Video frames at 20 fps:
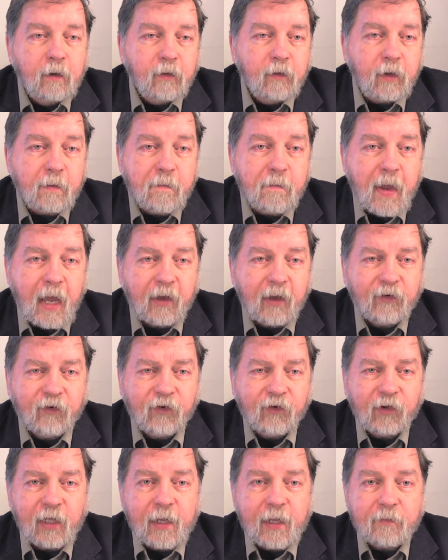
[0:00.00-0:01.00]
The
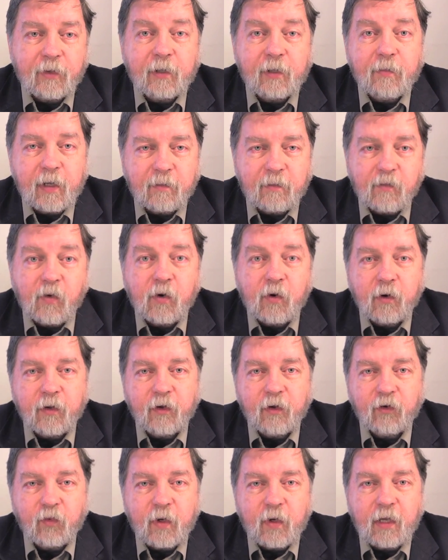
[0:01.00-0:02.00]
mask slipped a bit more
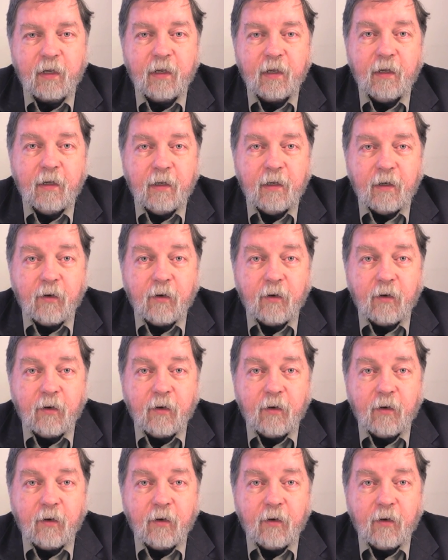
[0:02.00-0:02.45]
this week